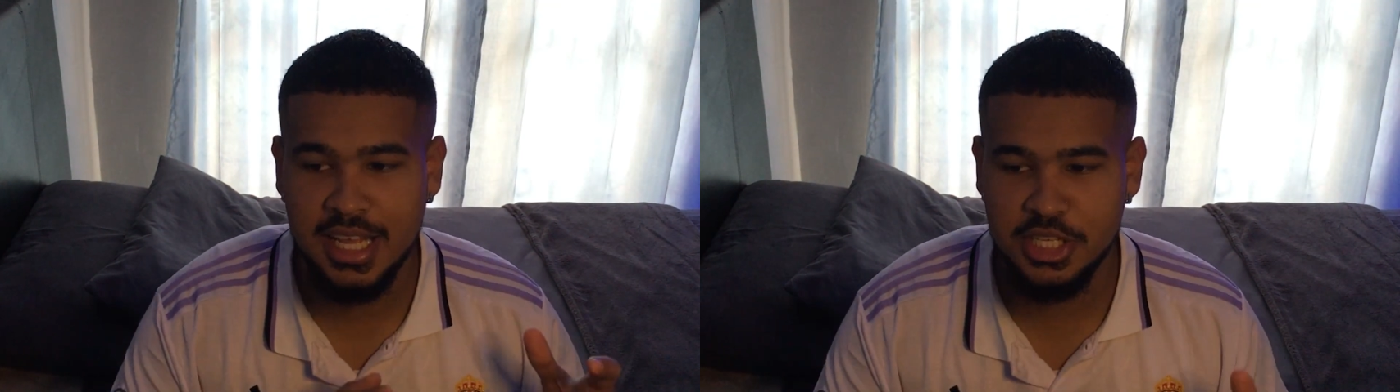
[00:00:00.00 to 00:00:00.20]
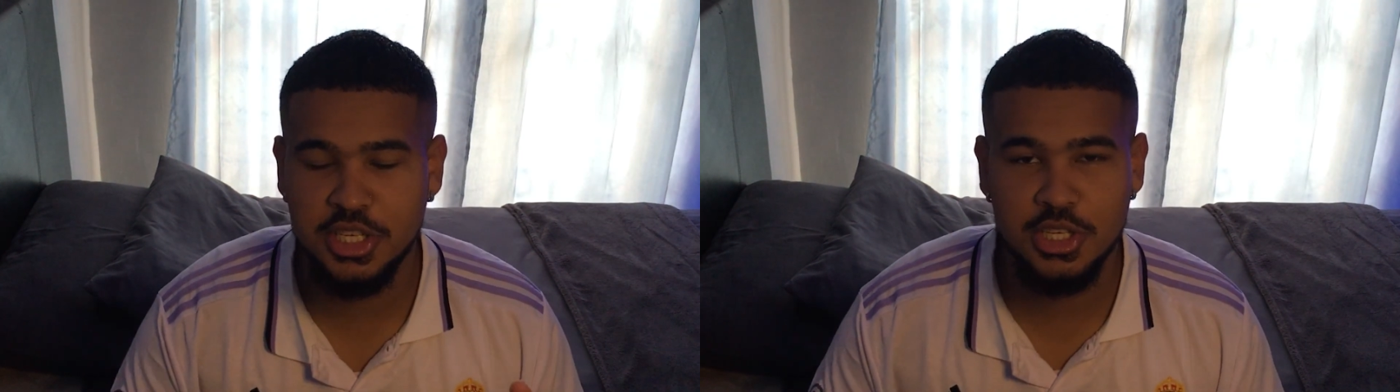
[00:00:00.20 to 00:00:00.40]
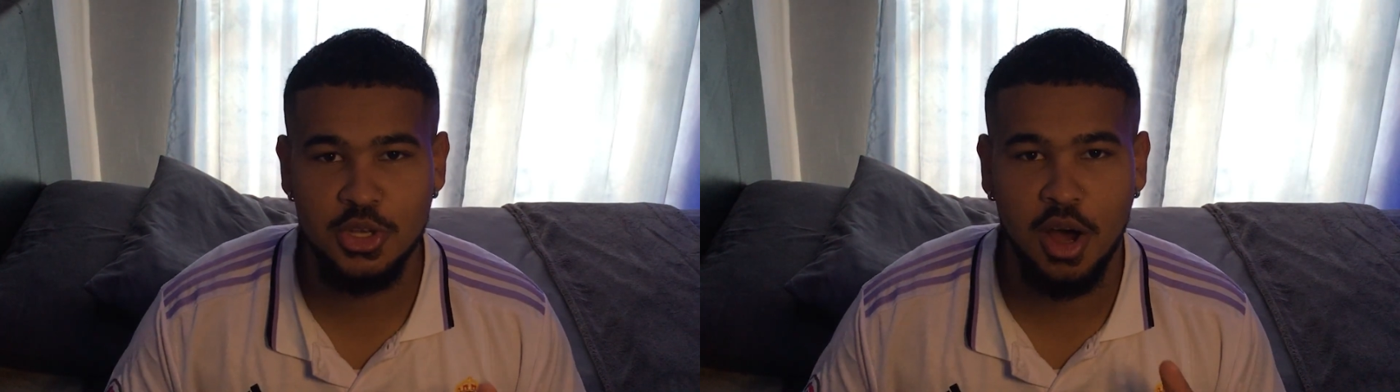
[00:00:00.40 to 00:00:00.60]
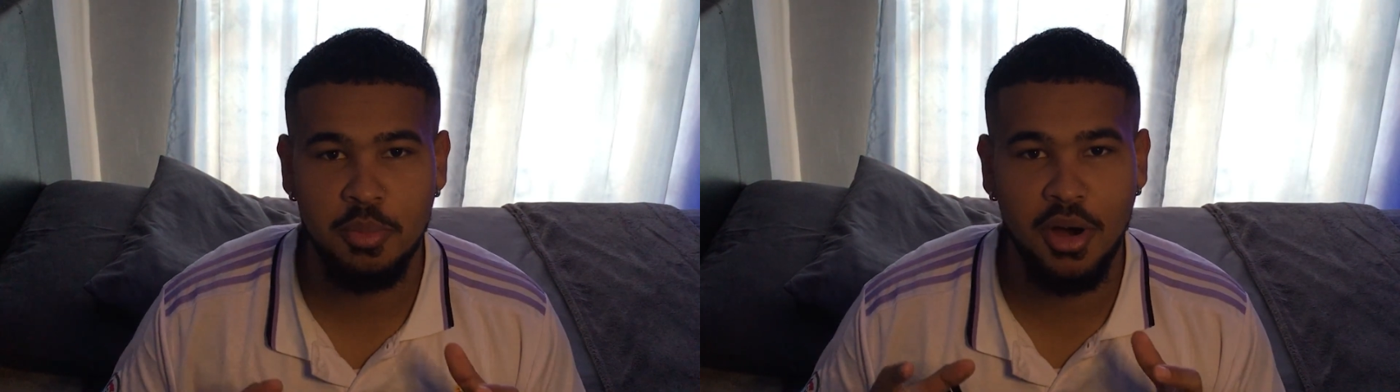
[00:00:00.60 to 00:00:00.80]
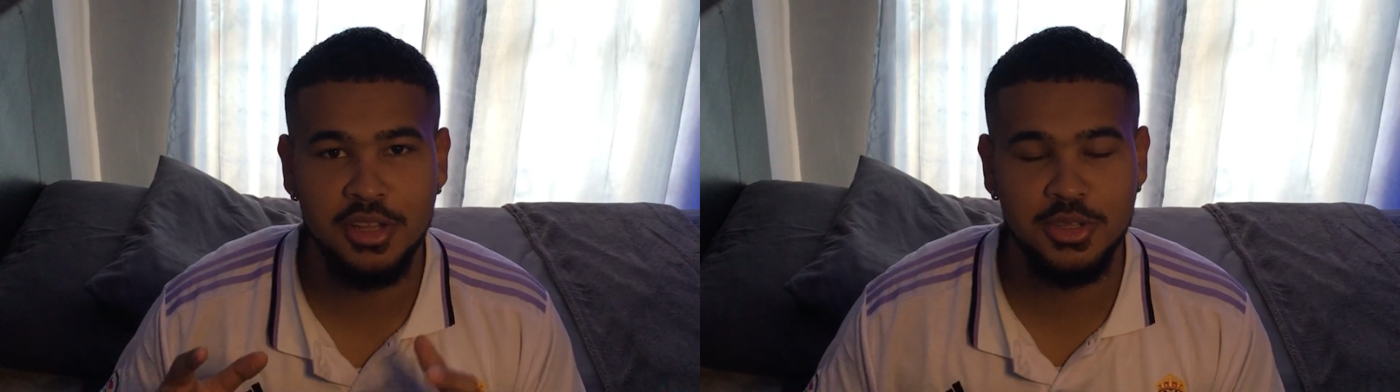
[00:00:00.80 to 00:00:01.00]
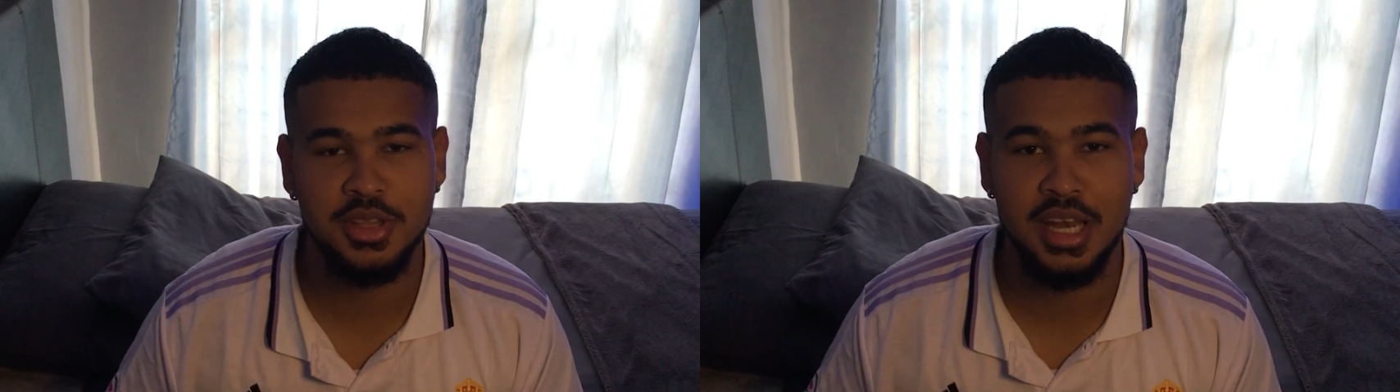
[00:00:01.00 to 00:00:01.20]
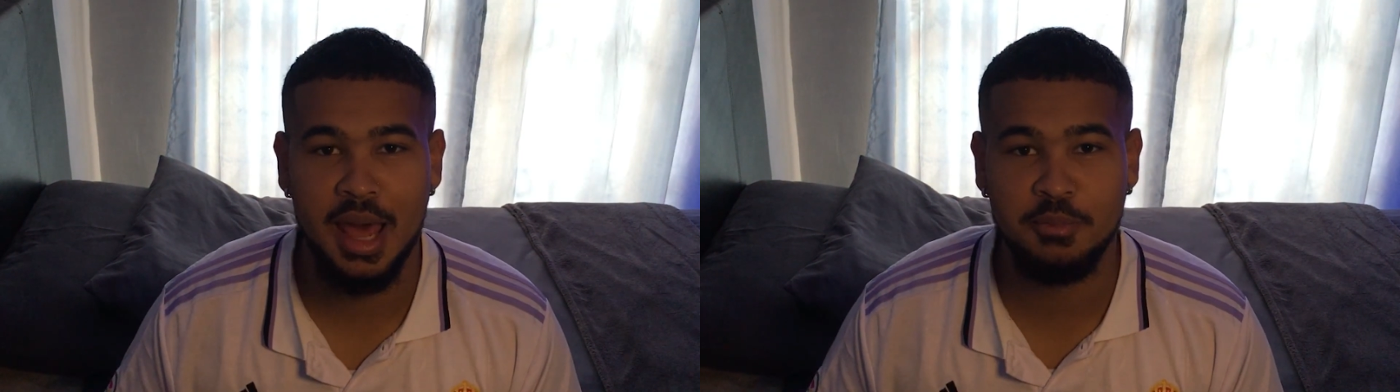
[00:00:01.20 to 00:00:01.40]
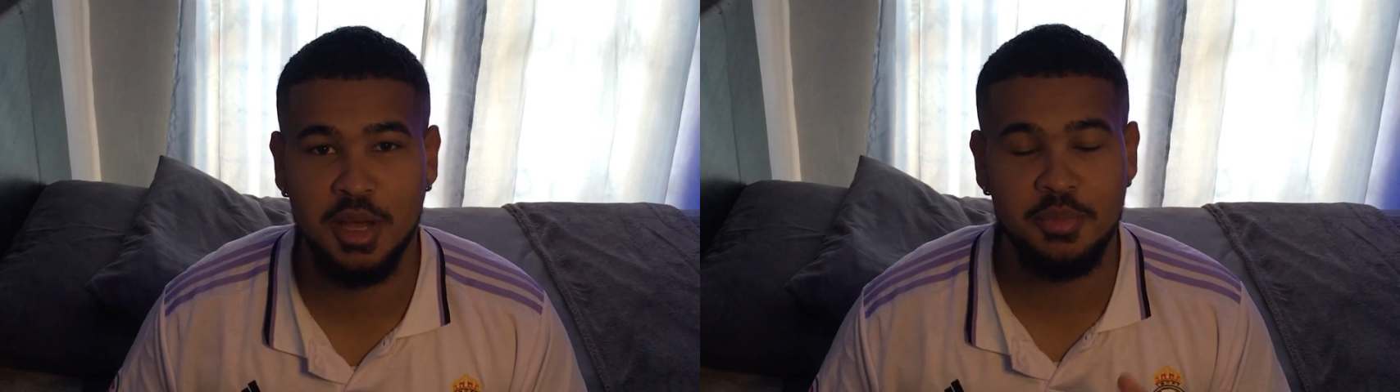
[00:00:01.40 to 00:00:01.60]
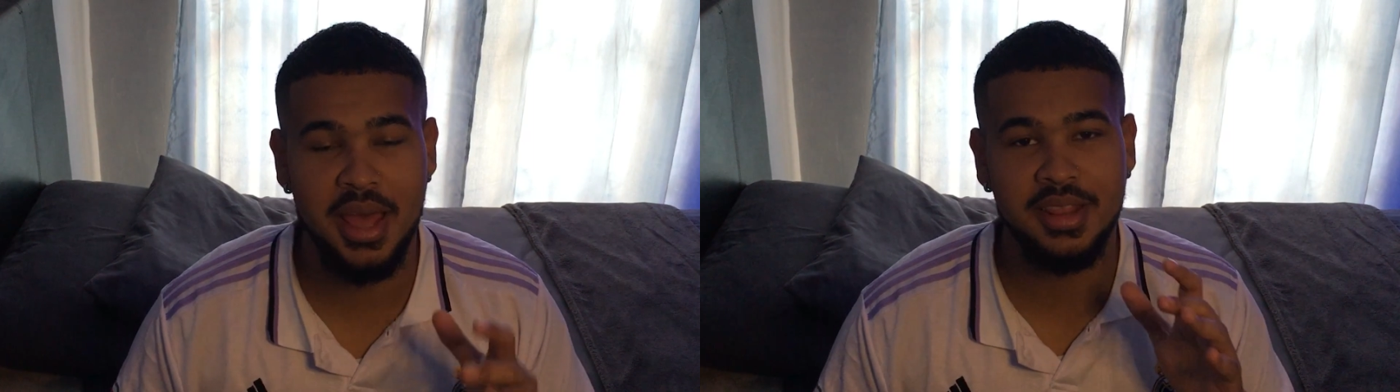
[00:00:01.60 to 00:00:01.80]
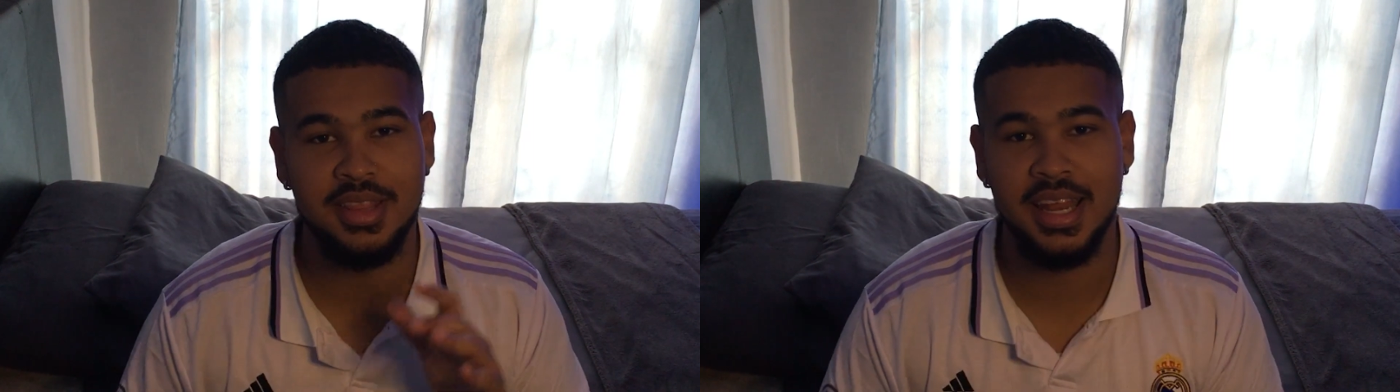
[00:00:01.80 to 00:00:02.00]
let's just hop onto the laptop
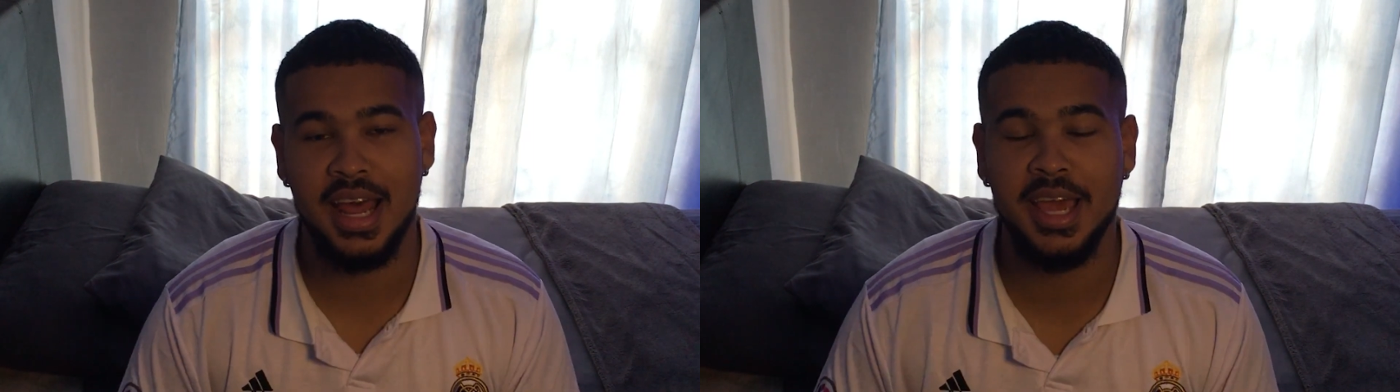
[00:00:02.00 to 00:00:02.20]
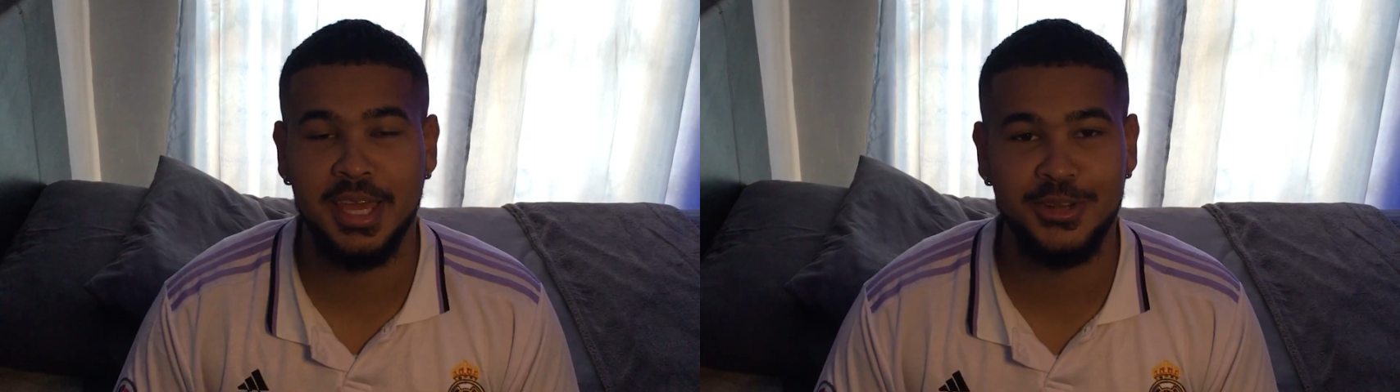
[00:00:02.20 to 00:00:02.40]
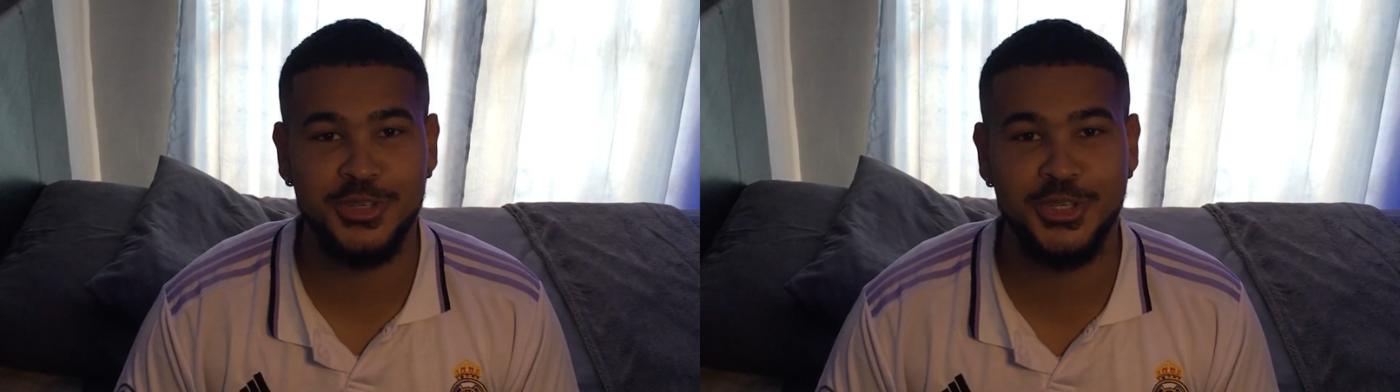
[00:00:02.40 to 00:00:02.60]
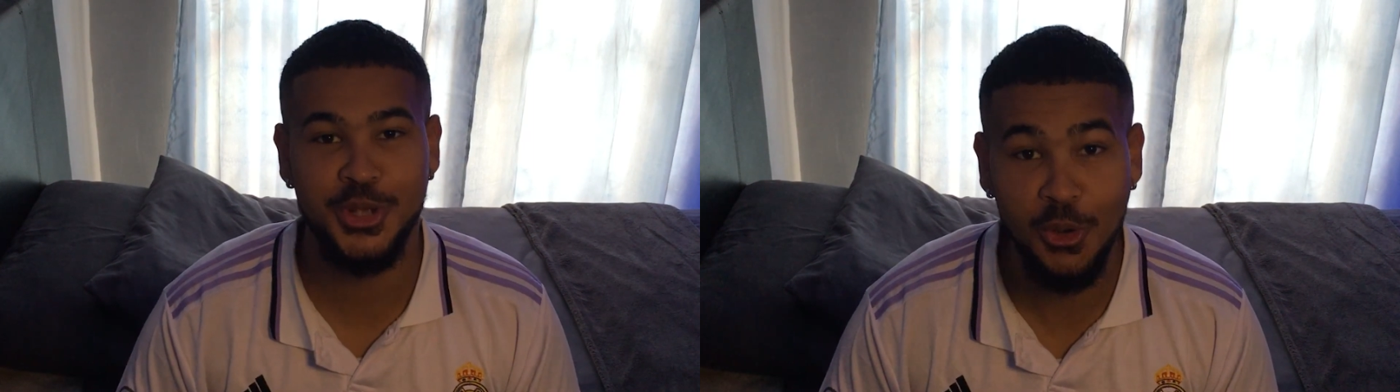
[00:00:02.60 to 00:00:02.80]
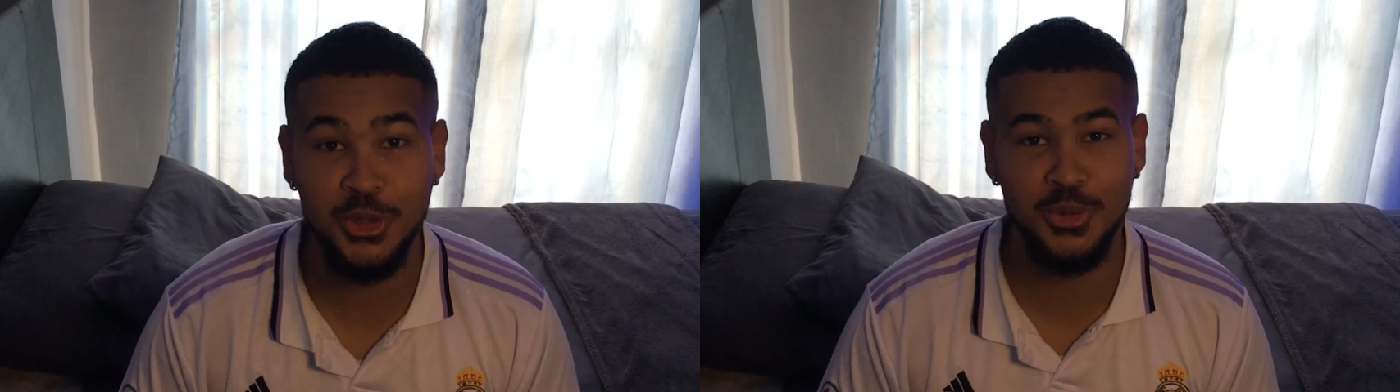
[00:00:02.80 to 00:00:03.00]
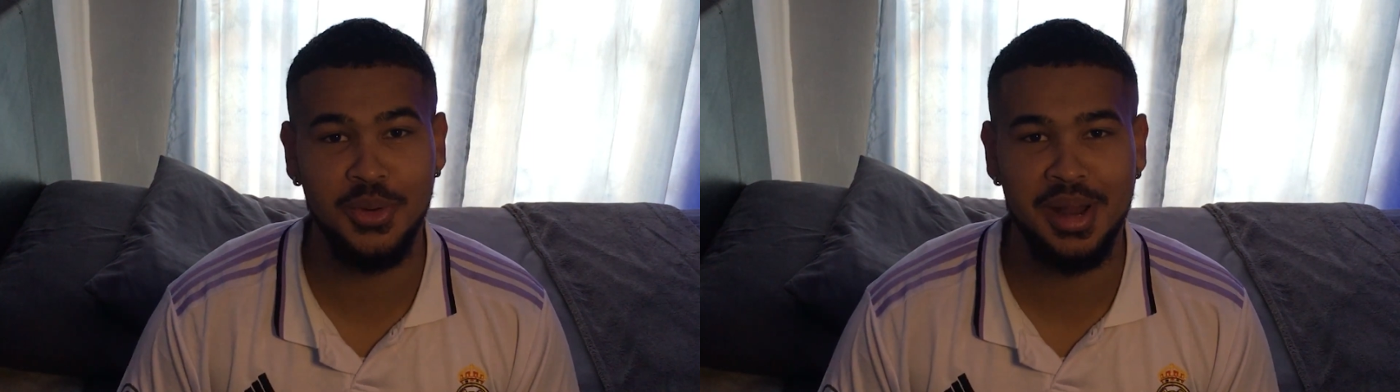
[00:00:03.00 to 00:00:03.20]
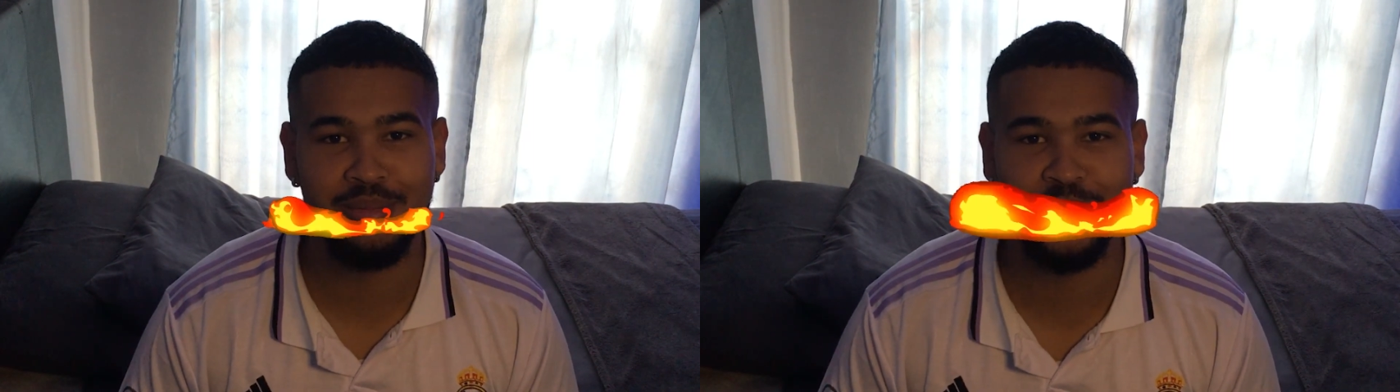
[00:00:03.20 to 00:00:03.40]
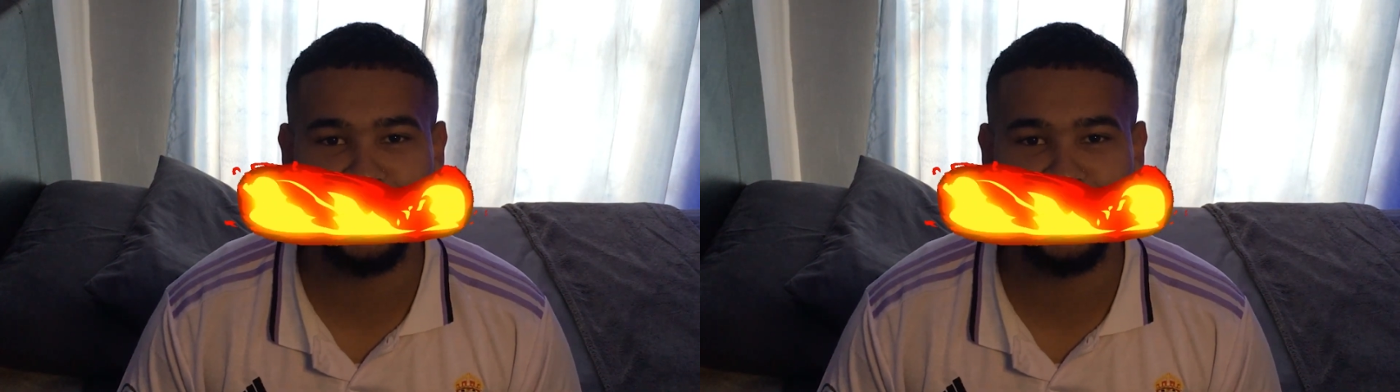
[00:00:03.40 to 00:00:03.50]
and then I can show you what I'm